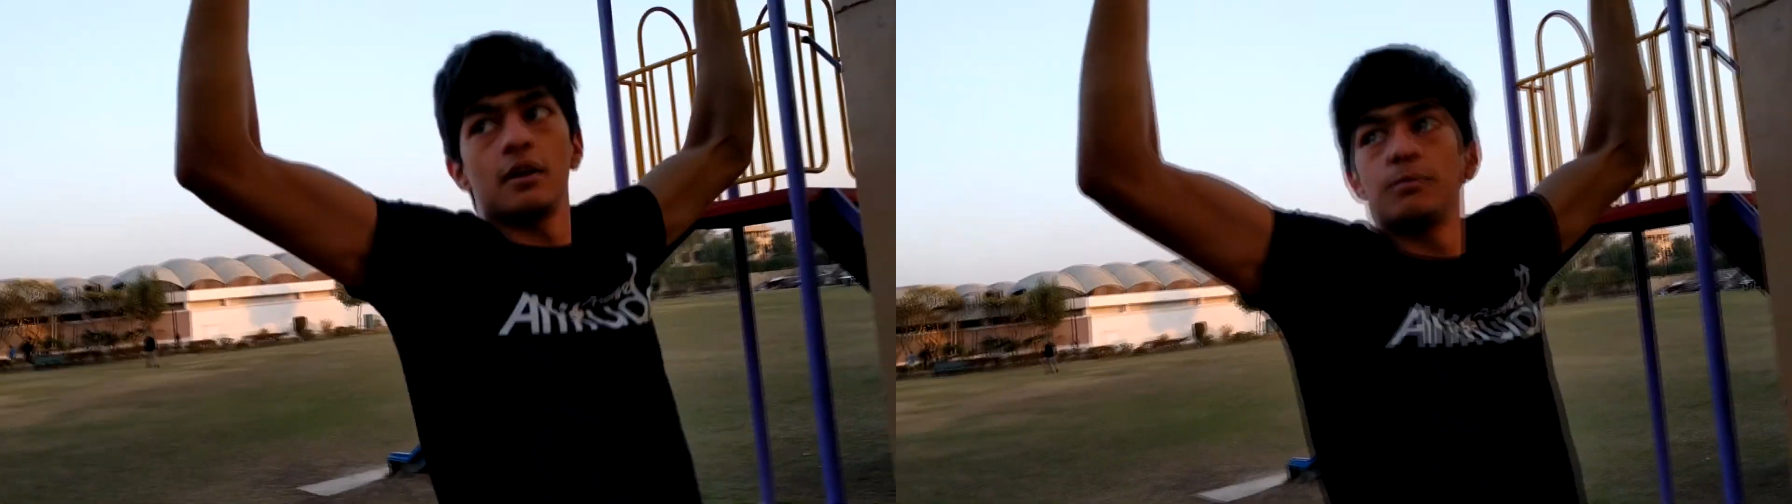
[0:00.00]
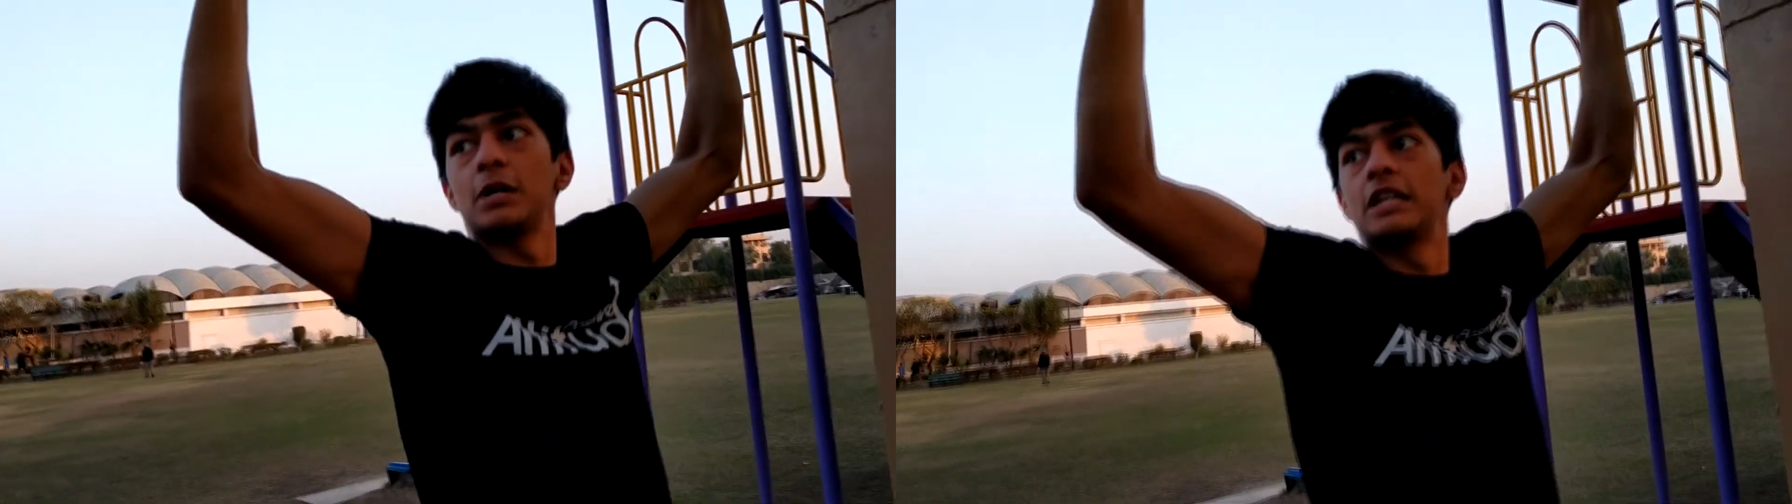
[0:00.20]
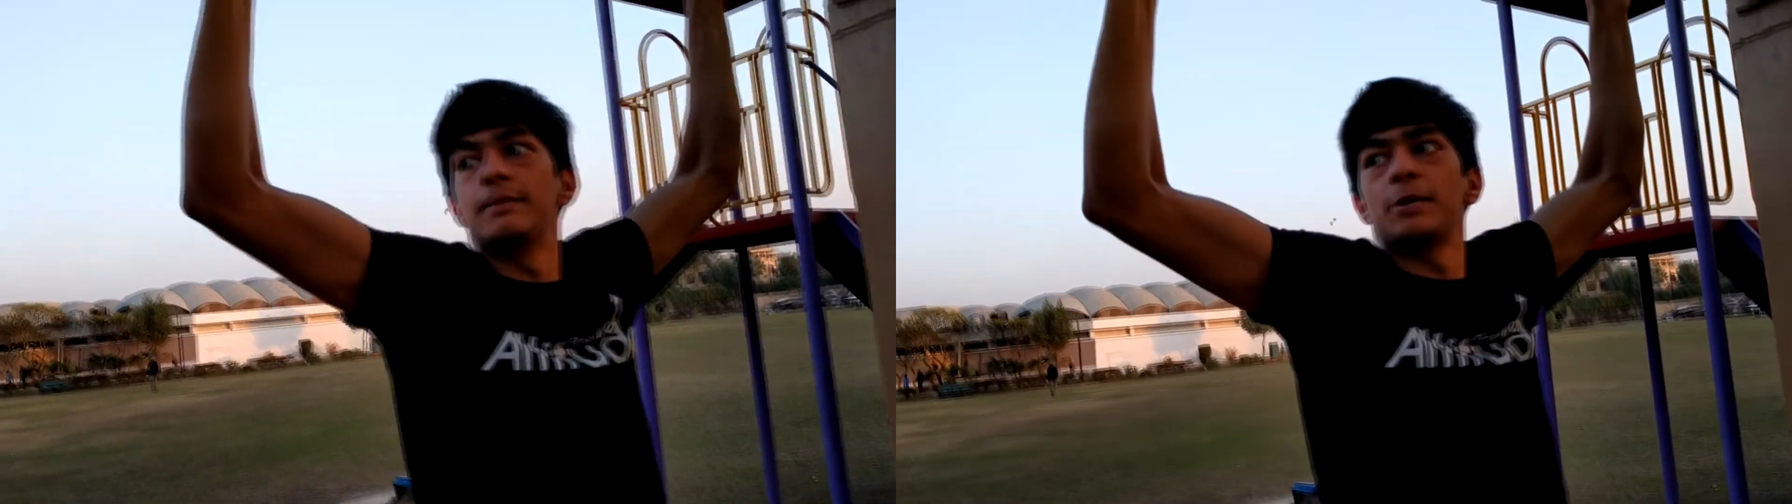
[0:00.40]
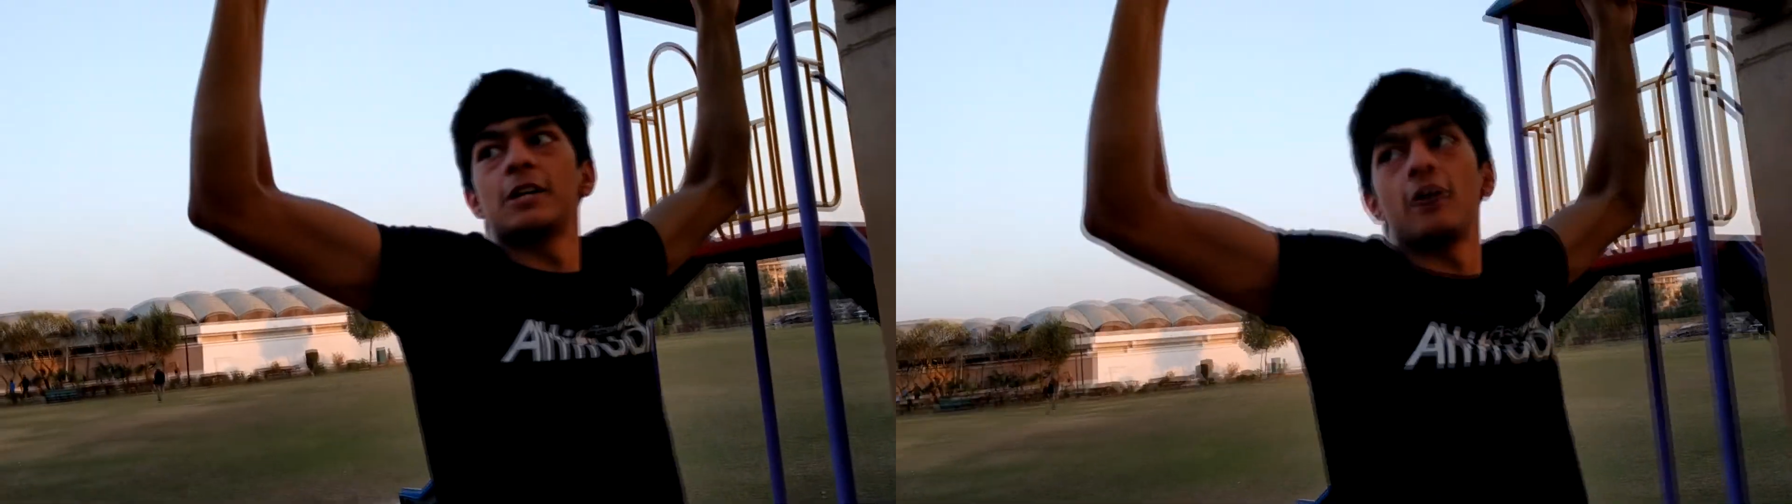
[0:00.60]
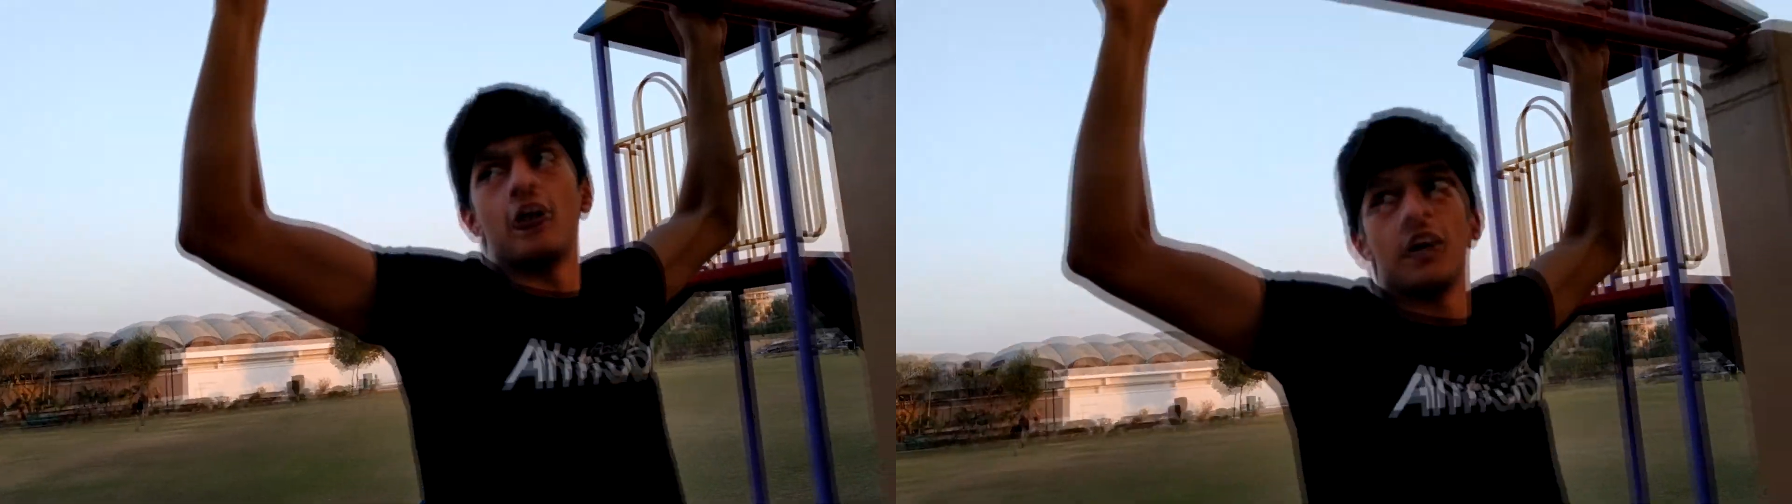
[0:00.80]
but keeping
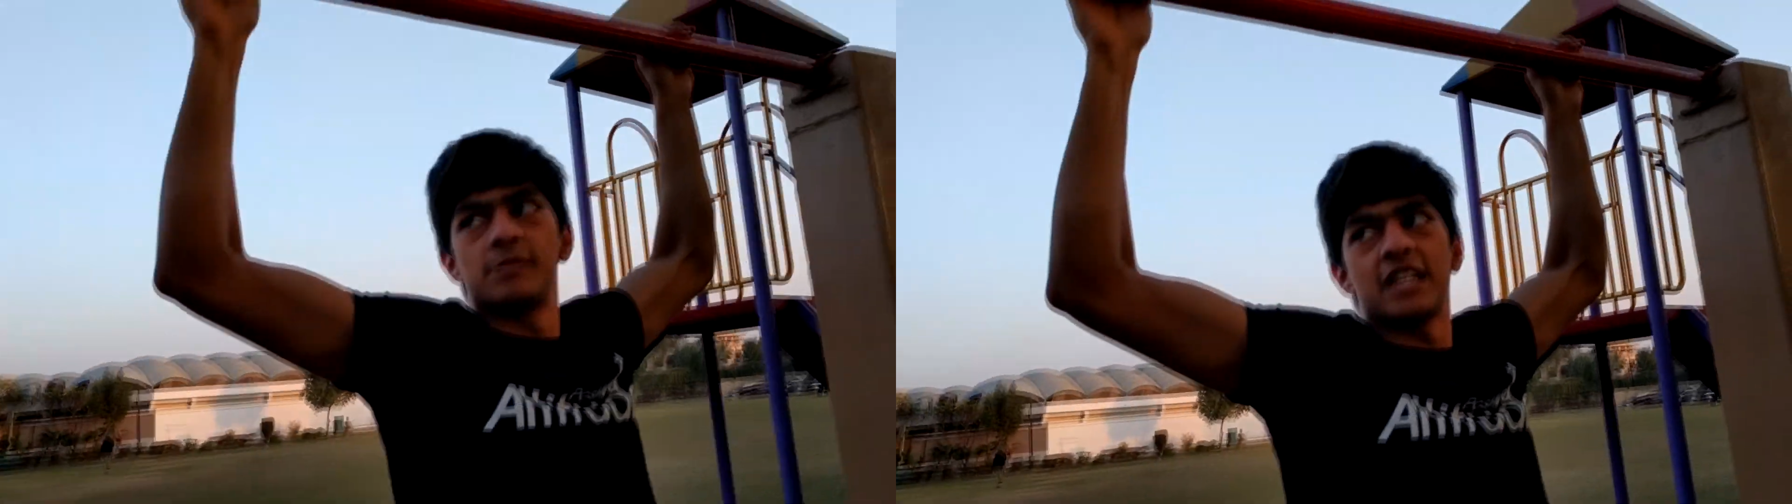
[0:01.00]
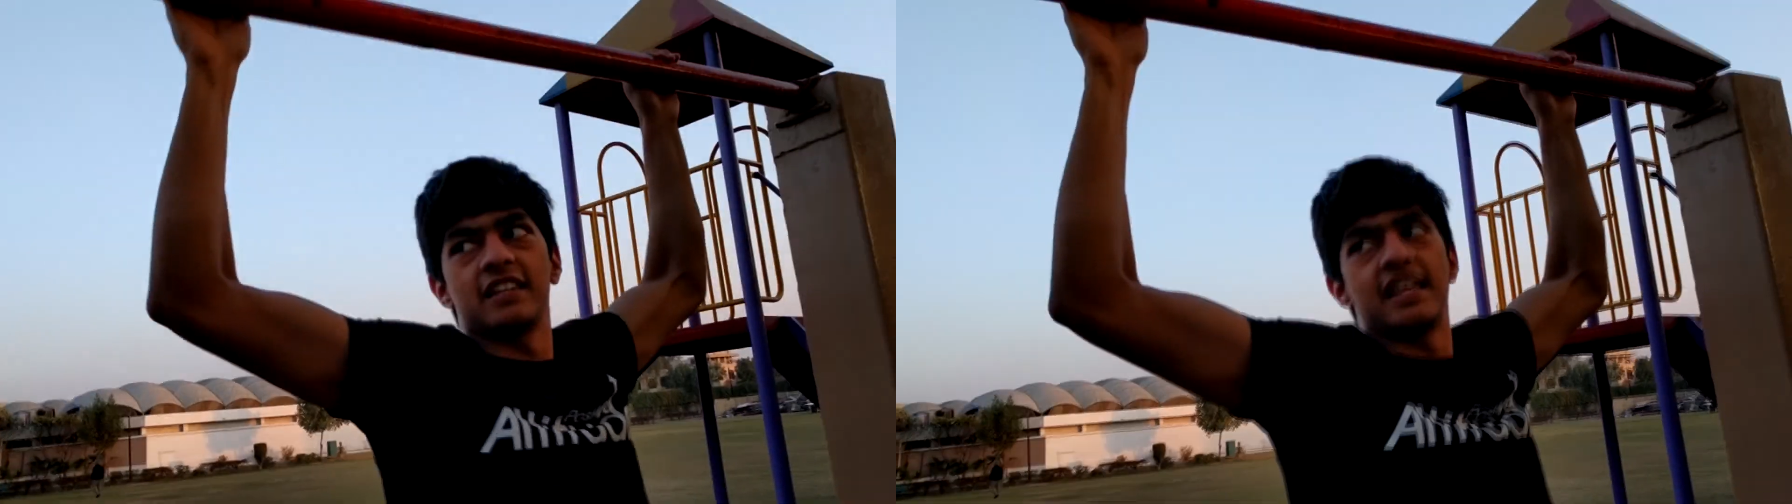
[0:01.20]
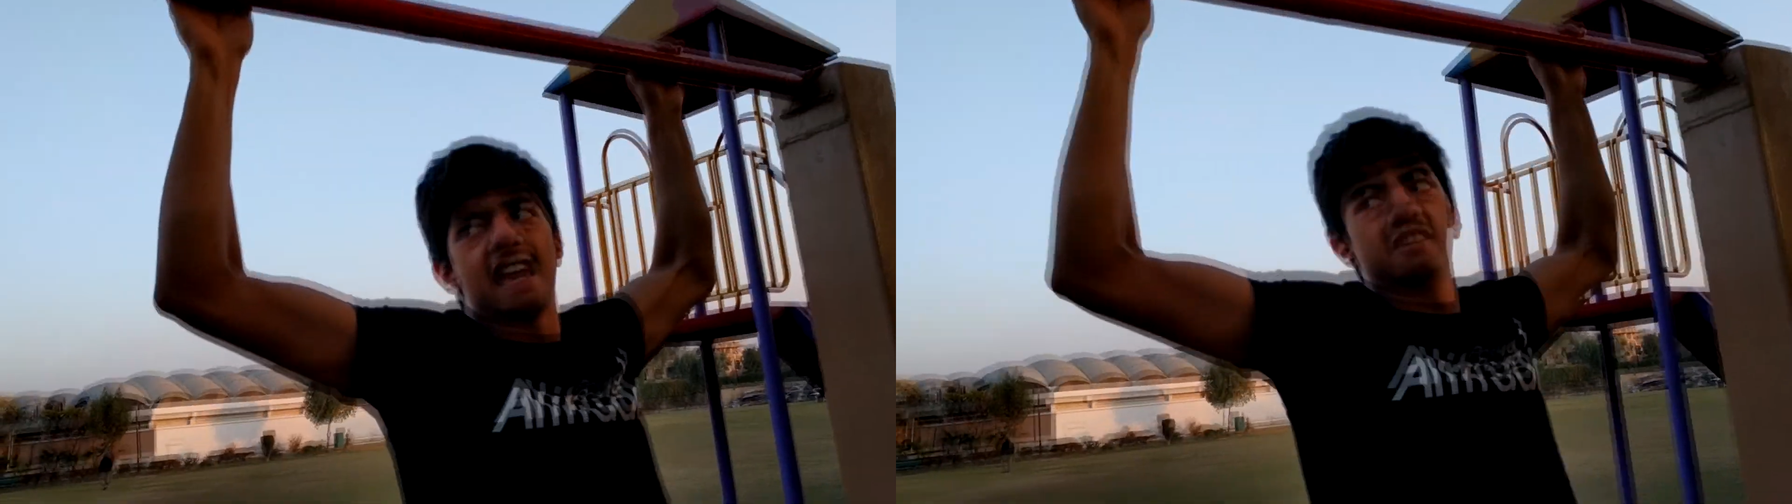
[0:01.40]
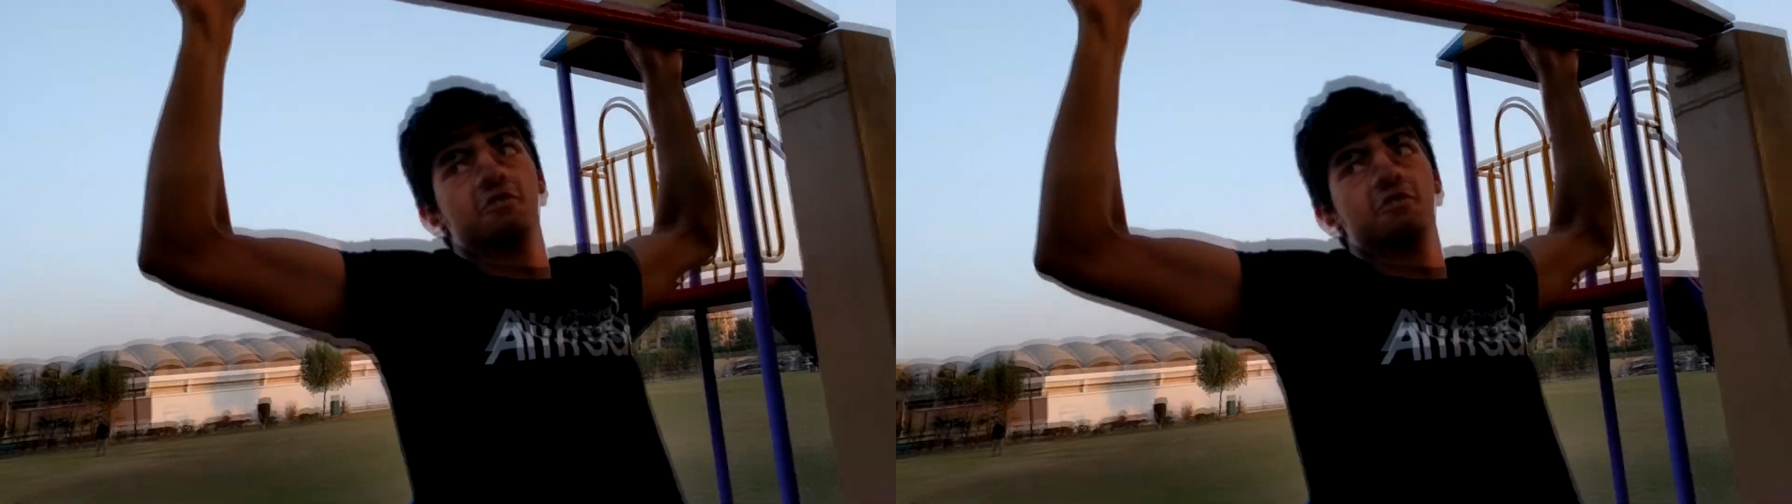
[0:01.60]
your arms like that.